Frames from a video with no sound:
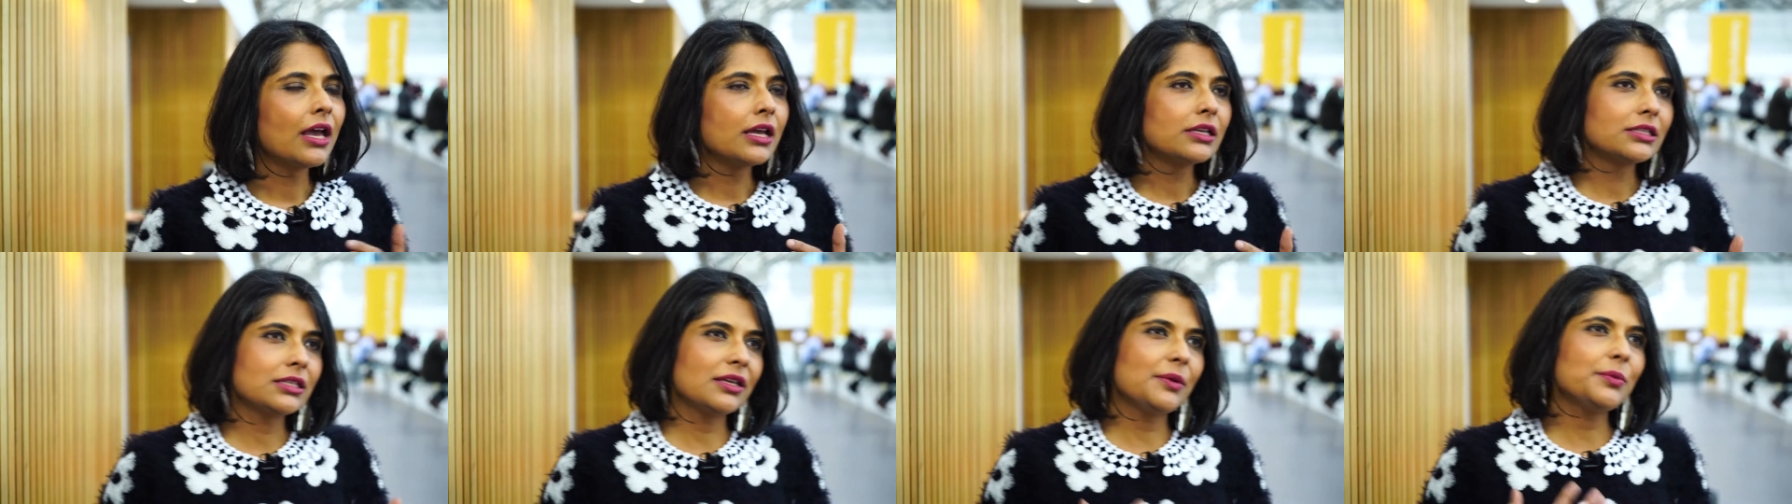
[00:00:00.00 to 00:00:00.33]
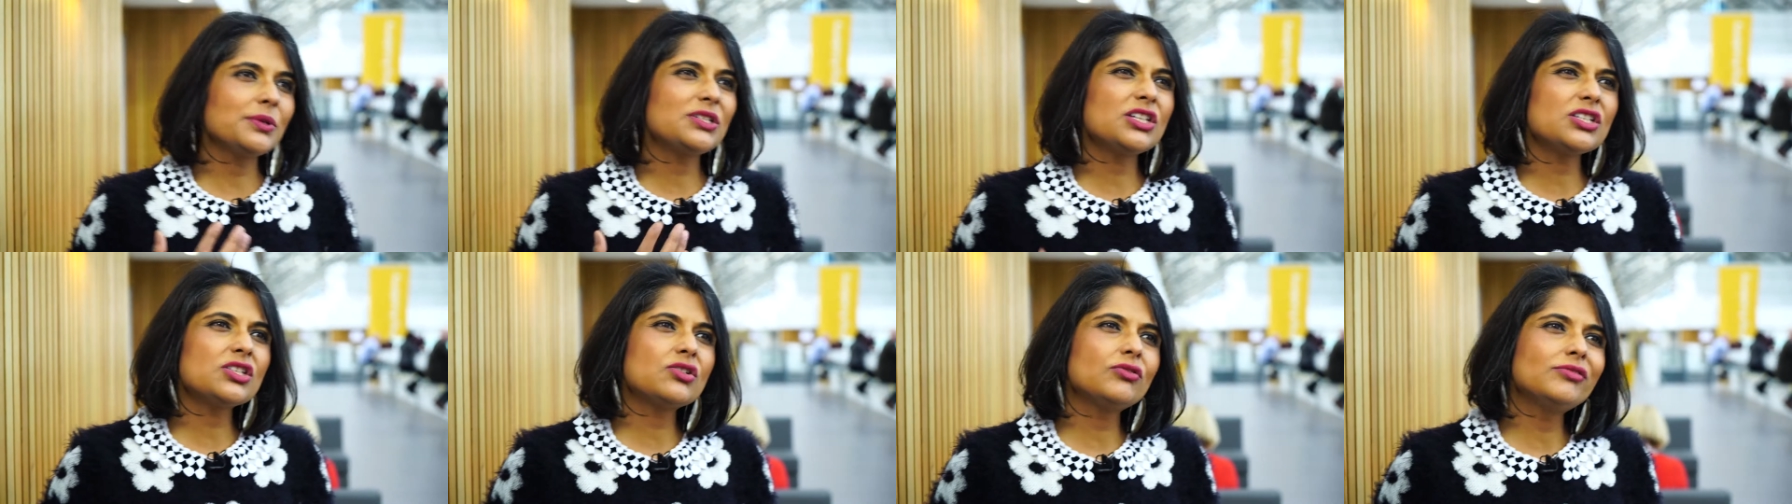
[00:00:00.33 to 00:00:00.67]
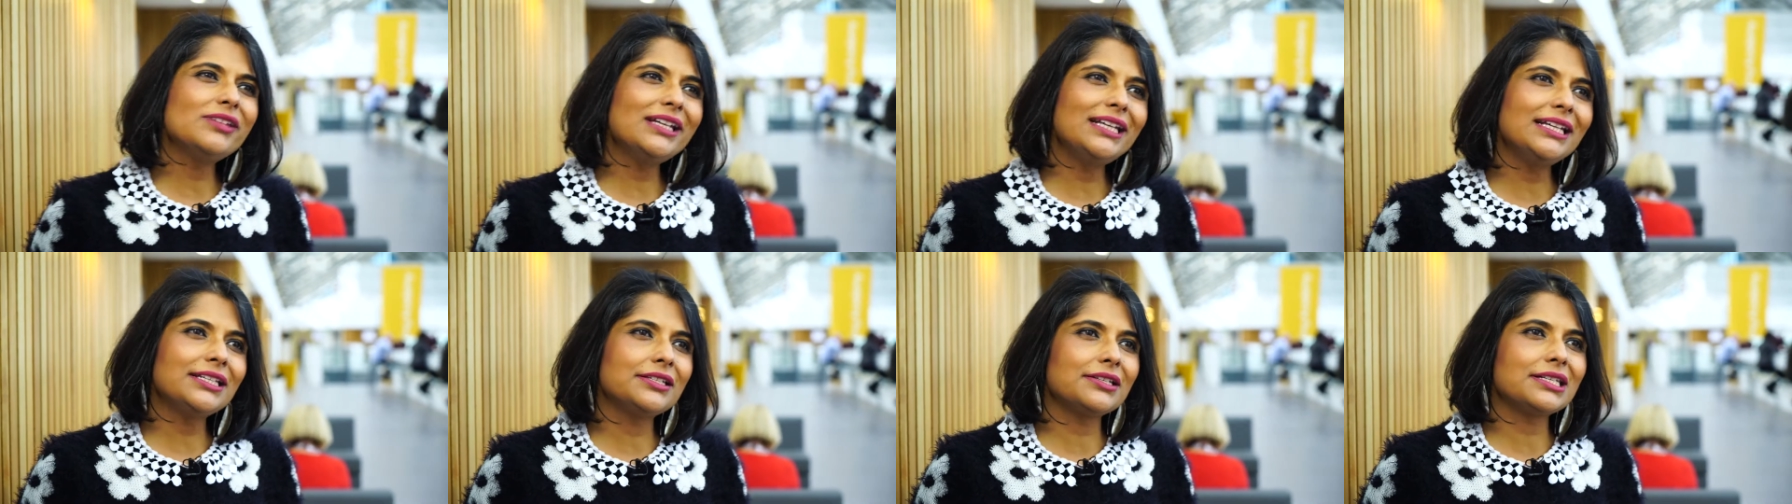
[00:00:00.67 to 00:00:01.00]
So it was just
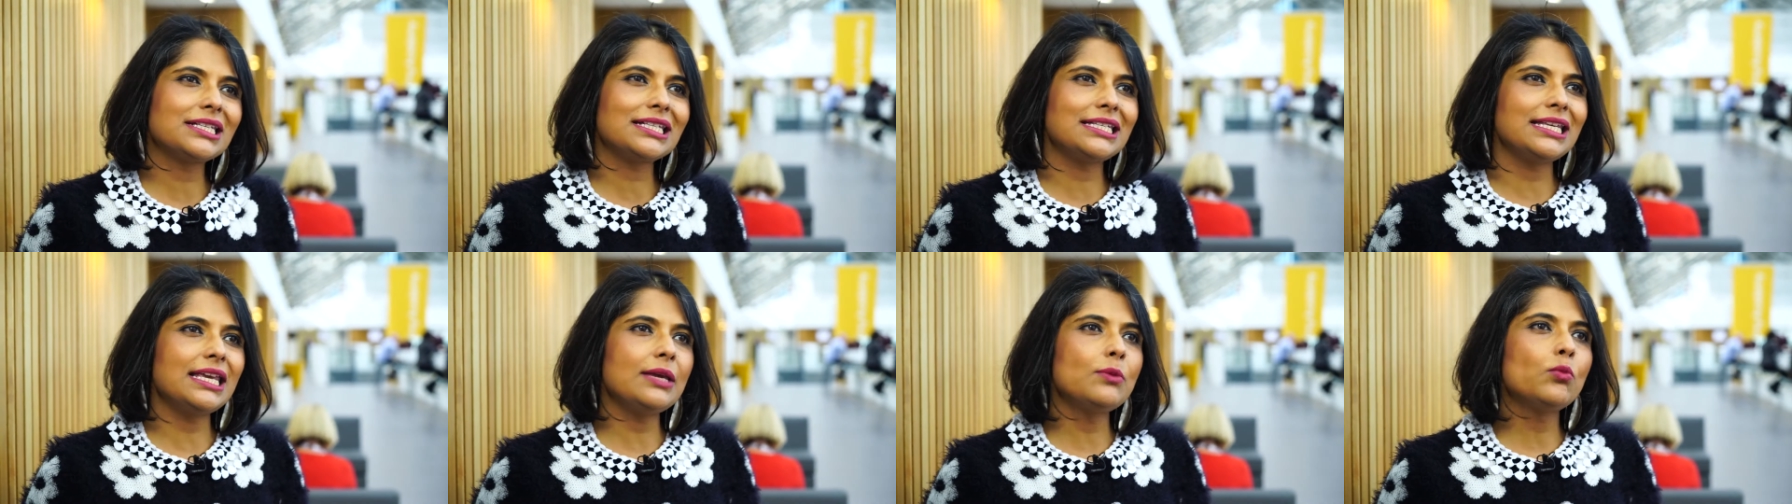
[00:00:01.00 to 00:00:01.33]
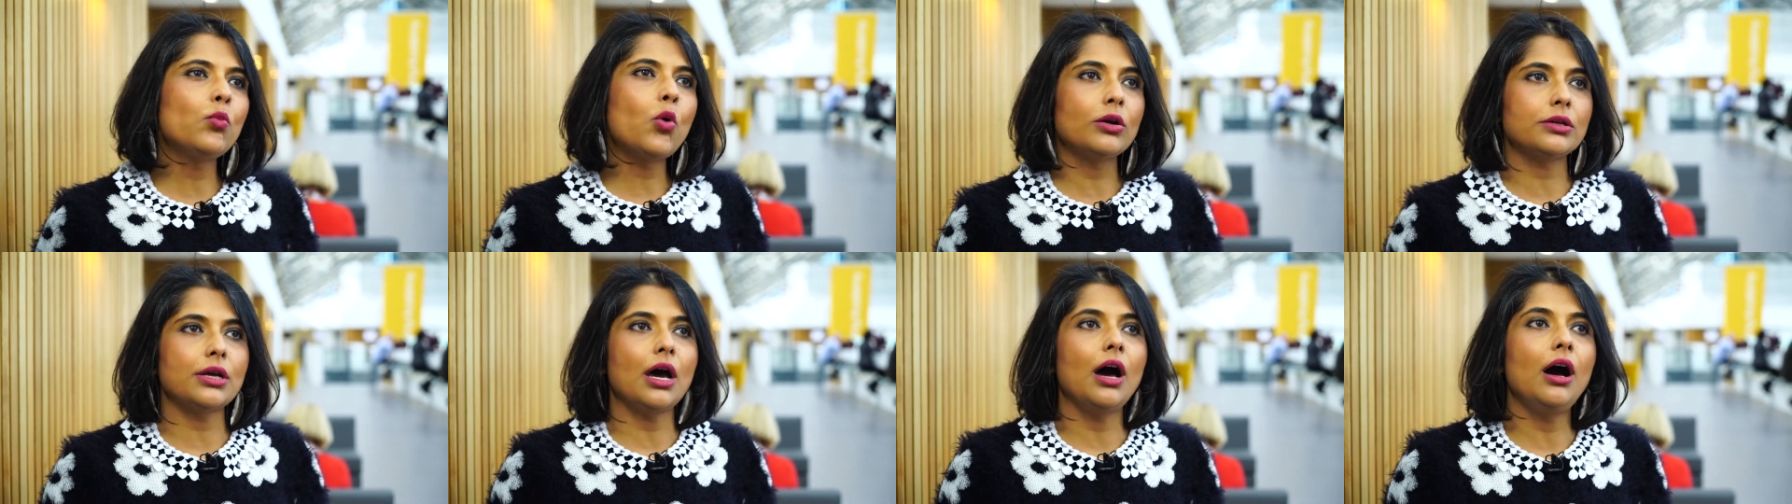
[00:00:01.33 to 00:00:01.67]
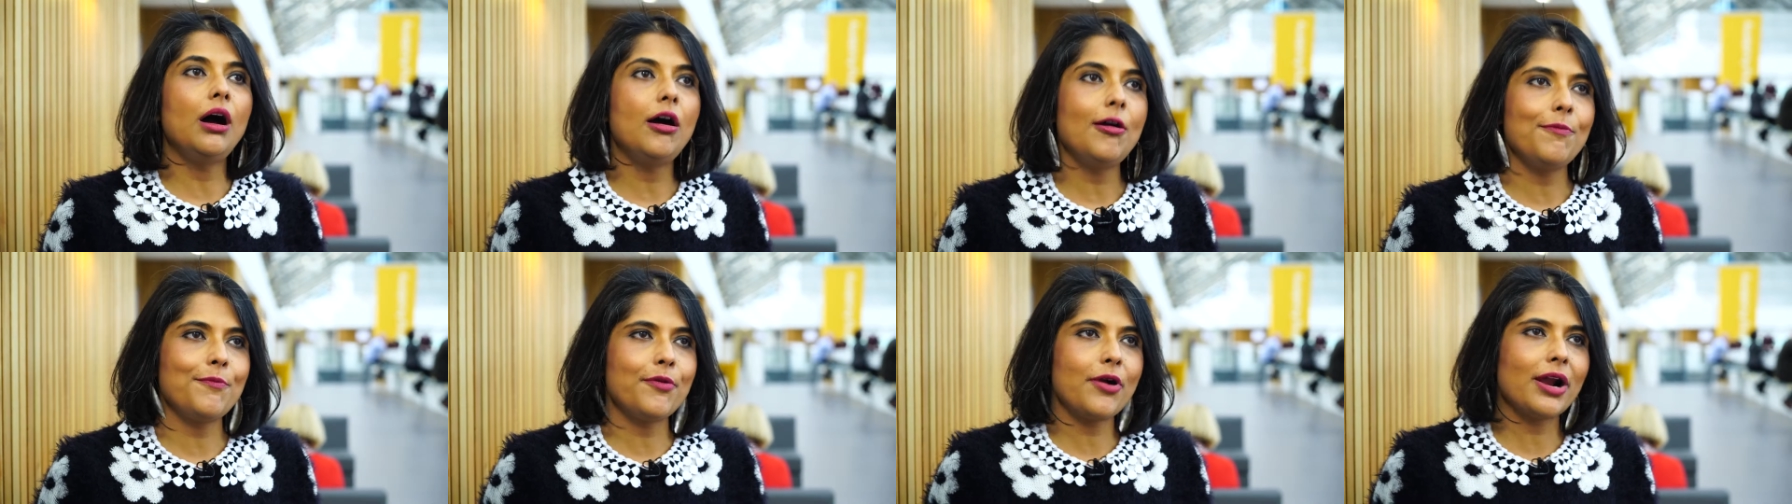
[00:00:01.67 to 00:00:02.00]
really to see what
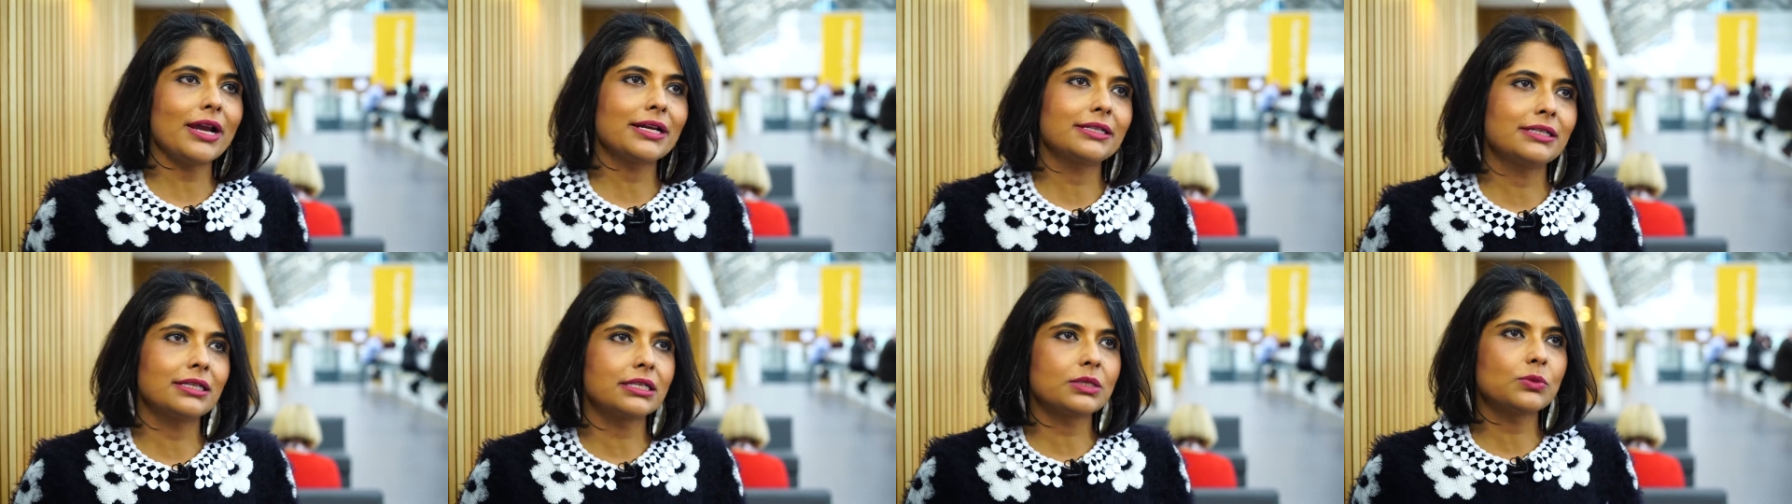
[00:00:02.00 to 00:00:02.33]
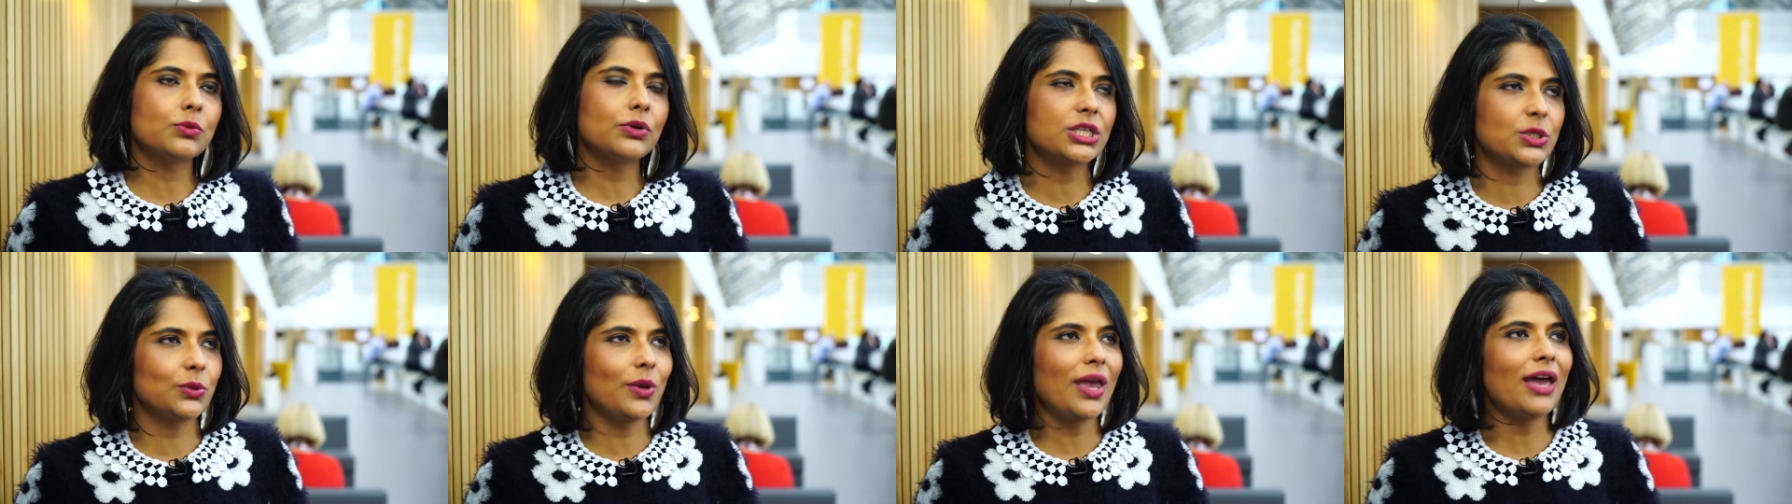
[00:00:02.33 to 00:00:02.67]
our practice was.